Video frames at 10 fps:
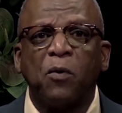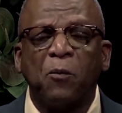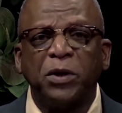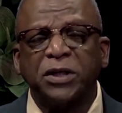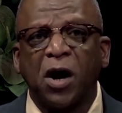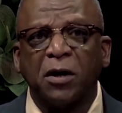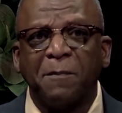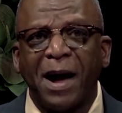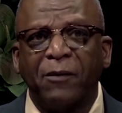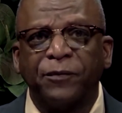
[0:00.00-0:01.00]
when we talk
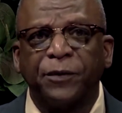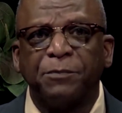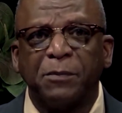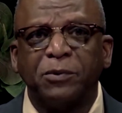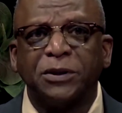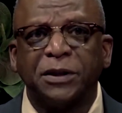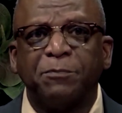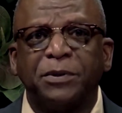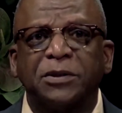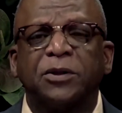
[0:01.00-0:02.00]
about the
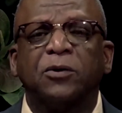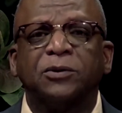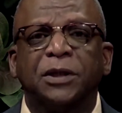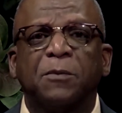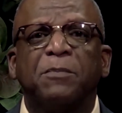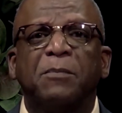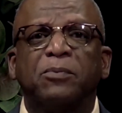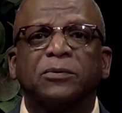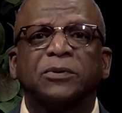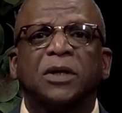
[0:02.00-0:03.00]
membership, it's those that are
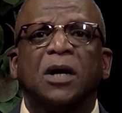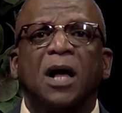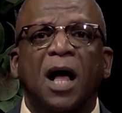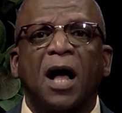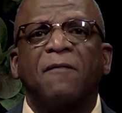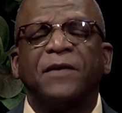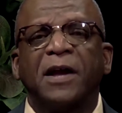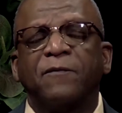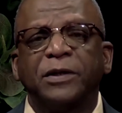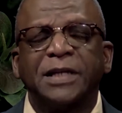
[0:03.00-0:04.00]
members of
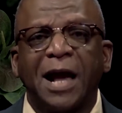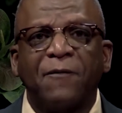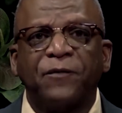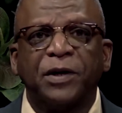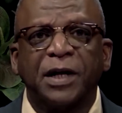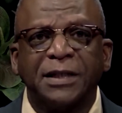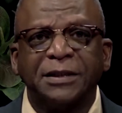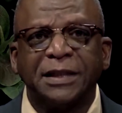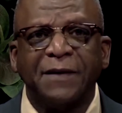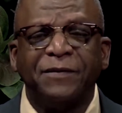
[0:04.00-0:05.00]
Everytown for Gun
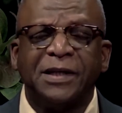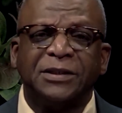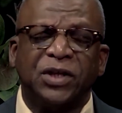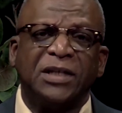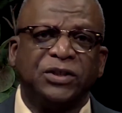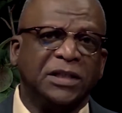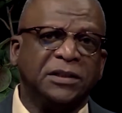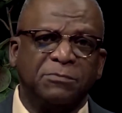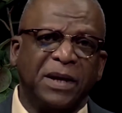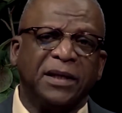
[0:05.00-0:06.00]
Safety. And
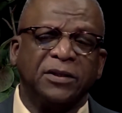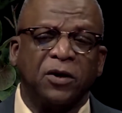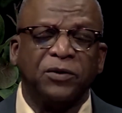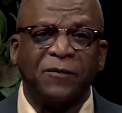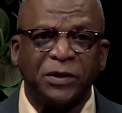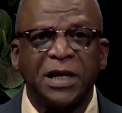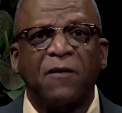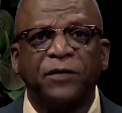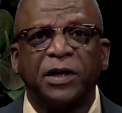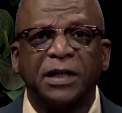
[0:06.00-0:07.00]
just to make it known,
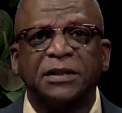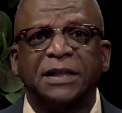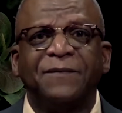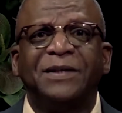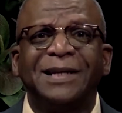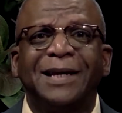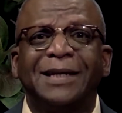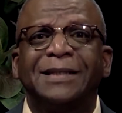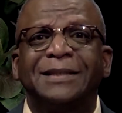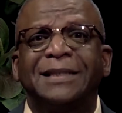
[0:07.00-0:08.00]
Everytown for Gun Safety
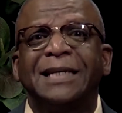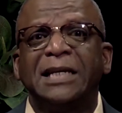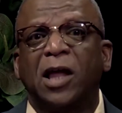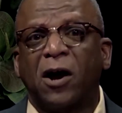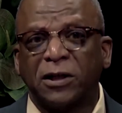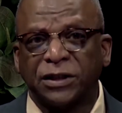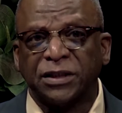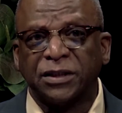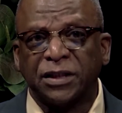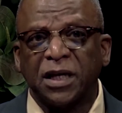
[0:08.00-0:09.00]
is the
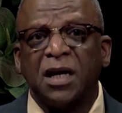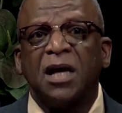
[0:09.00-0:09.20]
largest